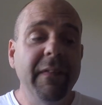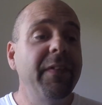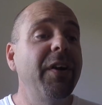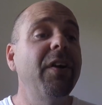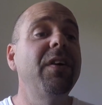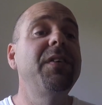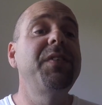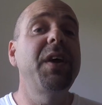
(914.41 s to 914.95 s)

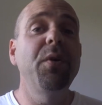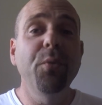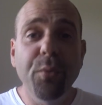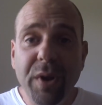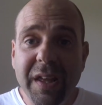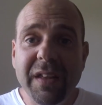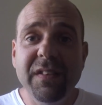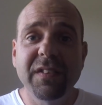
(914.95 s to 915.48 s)
There is a
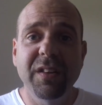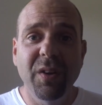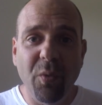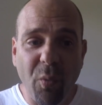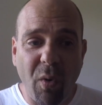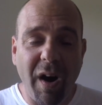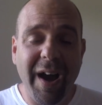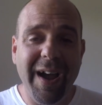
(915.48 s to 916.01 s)

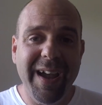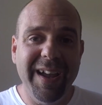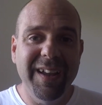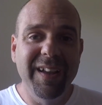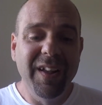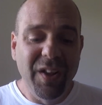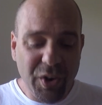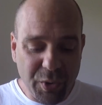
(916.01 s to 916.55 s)
reason
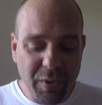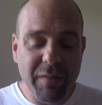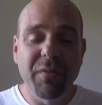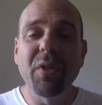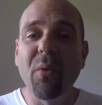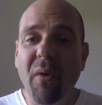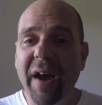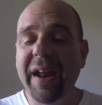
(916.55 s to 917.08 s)
why whoever
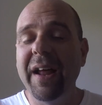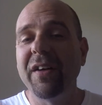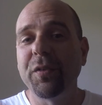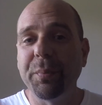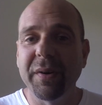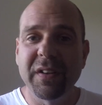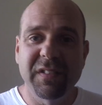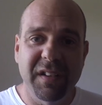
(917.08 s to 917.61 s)
the White House
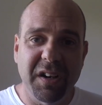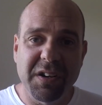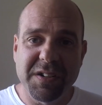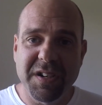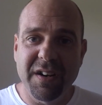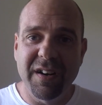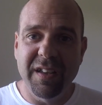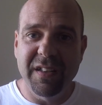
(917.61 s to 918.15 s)
press
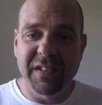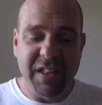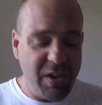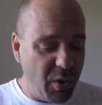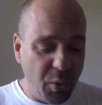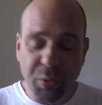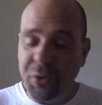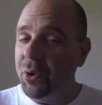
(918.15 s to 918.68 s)
secretary is, they
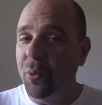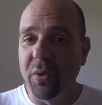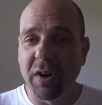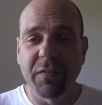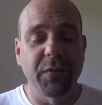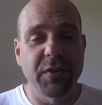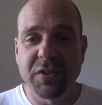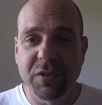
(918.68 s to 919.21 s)
only
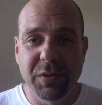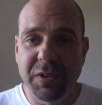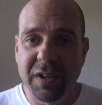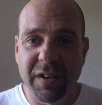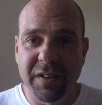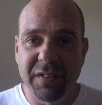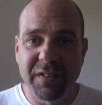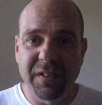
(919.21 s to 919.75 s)
work for 2
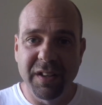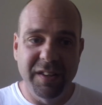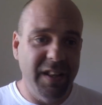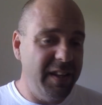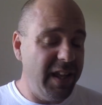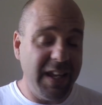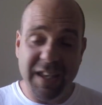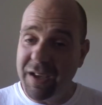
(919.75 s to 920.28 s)
years and then
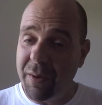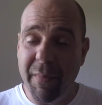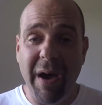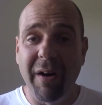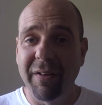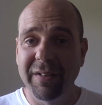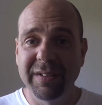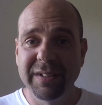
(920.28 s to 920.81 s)
they kick them
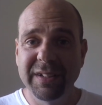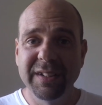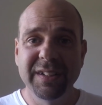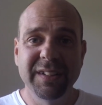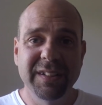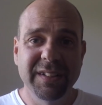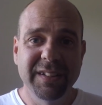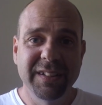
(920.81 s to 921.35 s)
out.
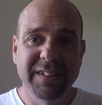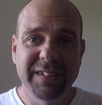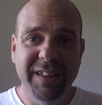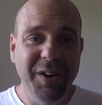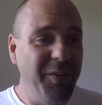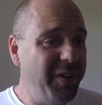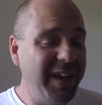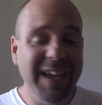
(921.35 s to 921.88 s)
They
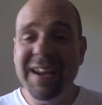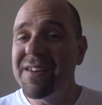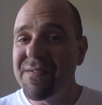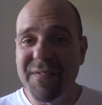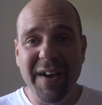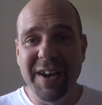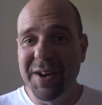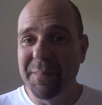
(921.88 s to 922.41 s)
don't get
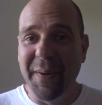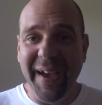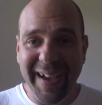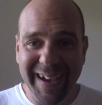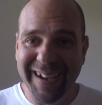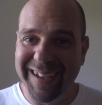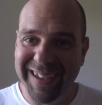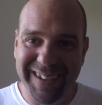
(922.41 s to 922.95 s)
invited
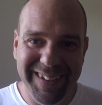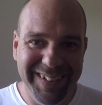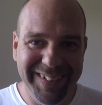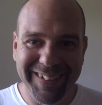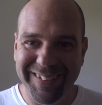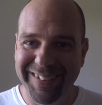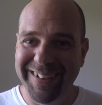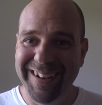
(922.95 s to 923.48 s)
back,
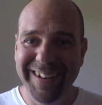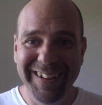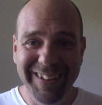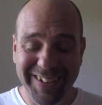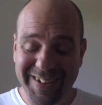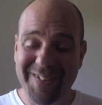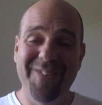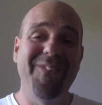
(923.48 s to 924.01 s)
right?
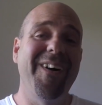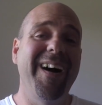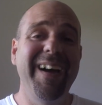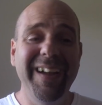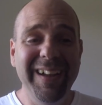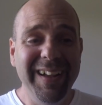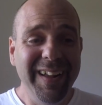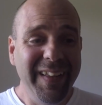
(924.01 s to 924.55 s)
You know
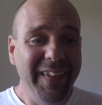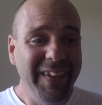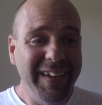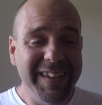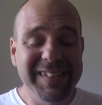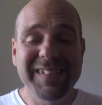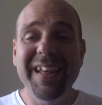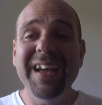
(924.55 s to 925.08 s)
why?
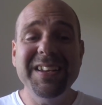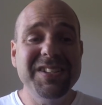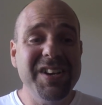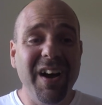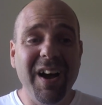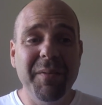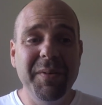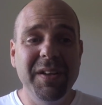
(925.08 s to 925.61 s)
Because that
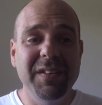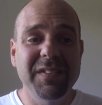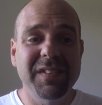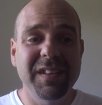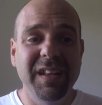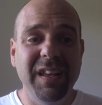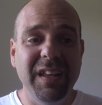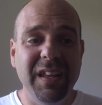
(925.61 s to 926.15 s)
job it's
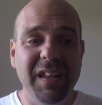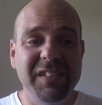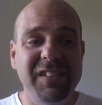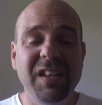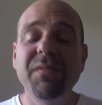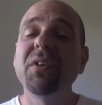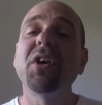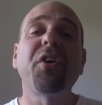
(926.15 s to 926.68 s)

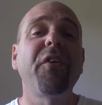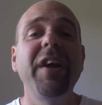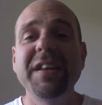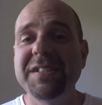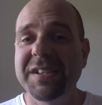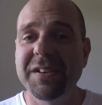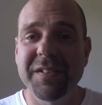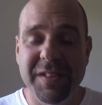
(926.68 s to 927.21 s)
even
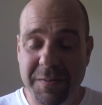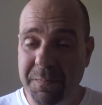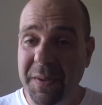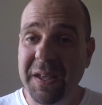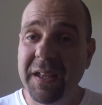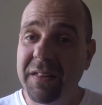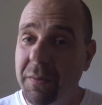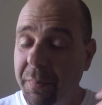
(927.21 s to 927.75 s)
crazier than
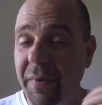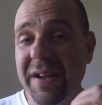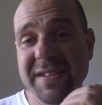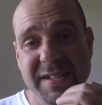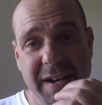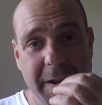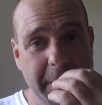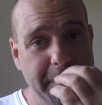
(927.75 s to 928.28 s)
being the
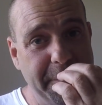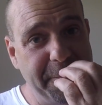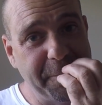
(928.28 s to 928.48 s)
president.